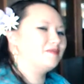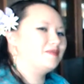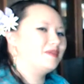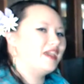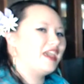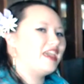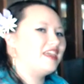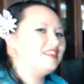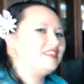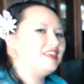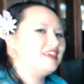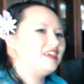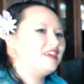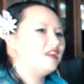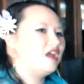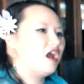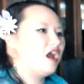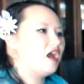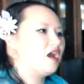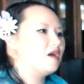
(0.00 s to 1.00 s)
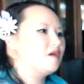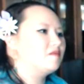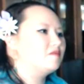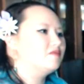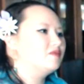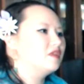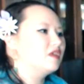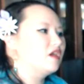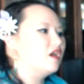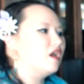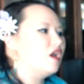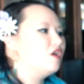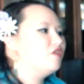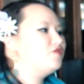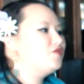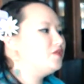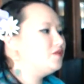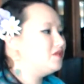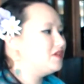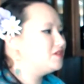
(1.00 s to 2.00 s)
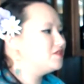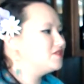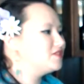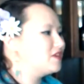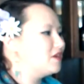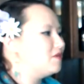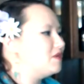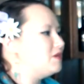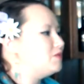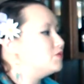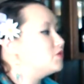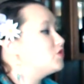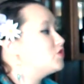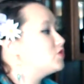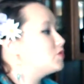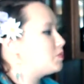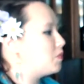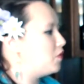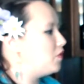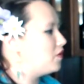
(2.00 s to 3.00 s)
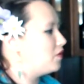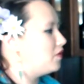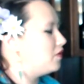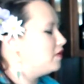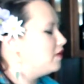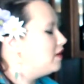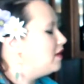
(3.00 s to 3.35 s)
And then a few years ago, he was spoiled.